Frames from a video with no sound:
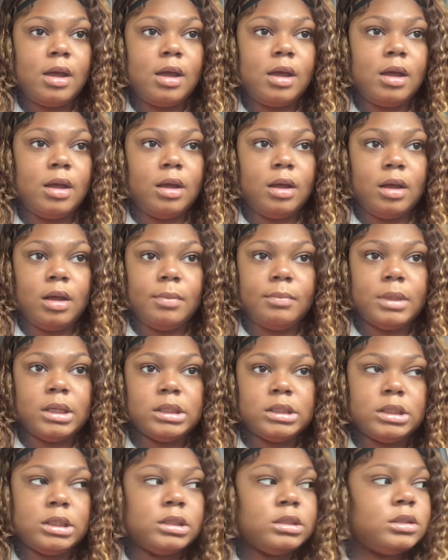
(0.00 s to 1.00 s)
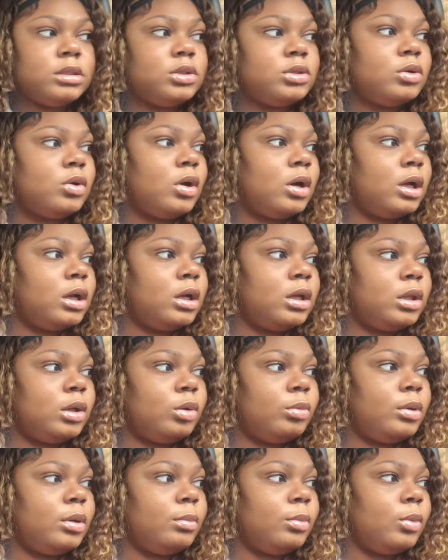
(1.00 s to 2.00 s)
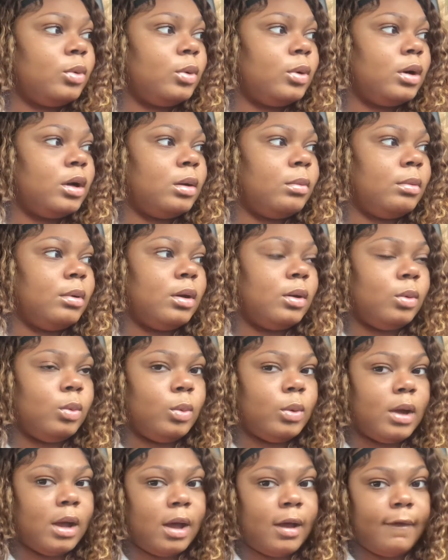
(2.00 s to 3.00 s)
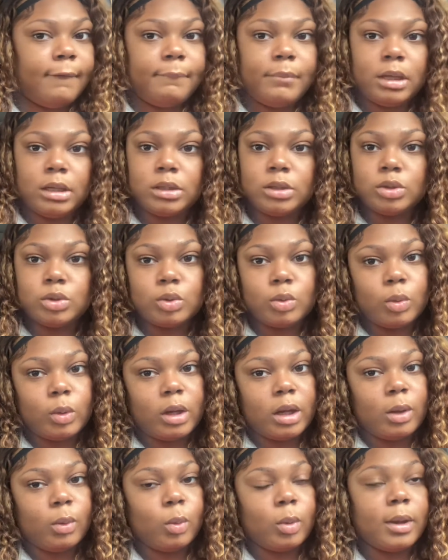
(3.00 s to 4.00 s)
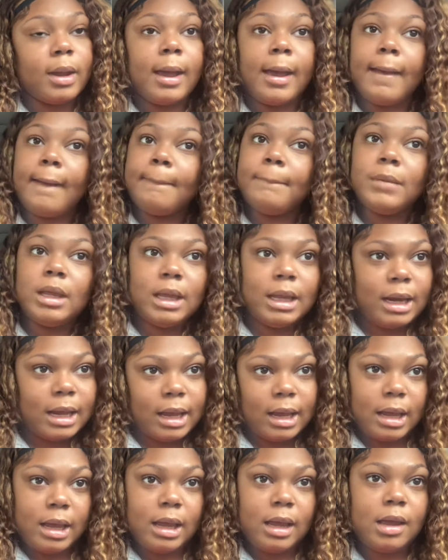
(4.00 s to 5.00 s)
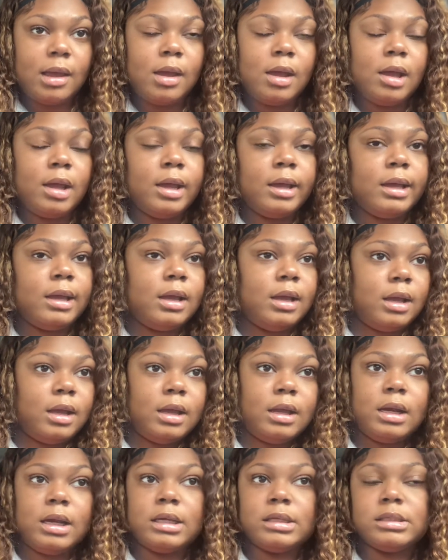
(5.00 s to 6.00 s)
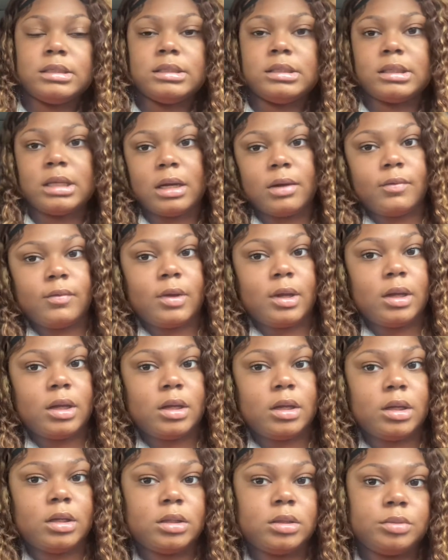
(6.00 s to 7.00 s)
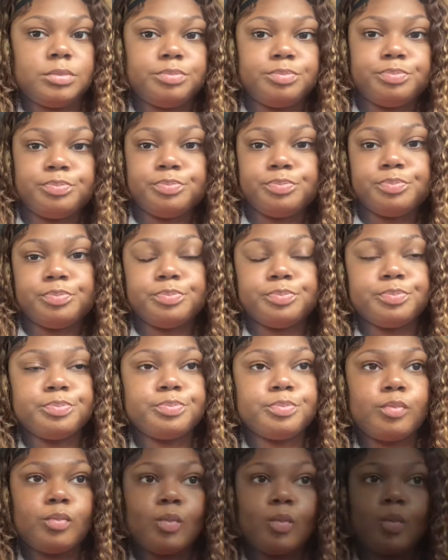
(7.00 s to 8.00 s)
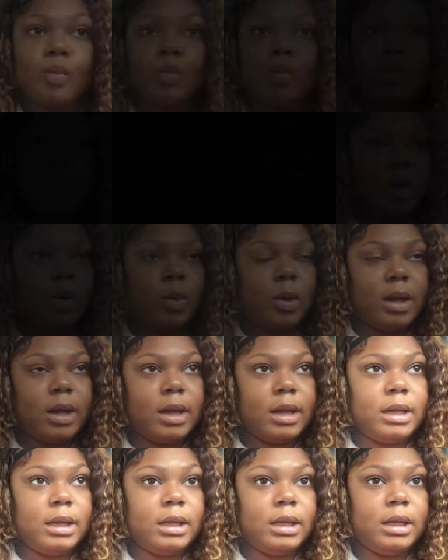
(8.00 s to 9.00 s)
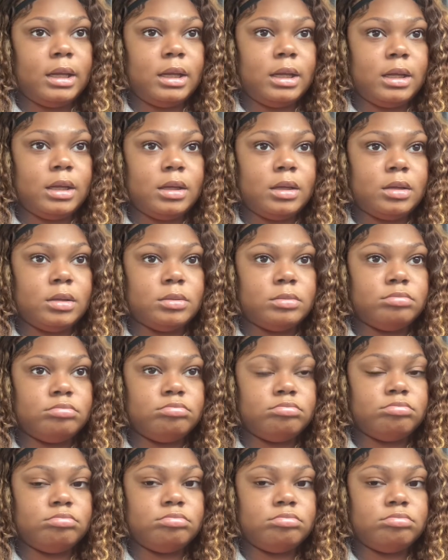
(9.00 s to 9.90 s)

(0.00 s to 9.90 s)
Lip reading: and just talking a little bit more about what I've been doing, where I've been at, and etc. Now I am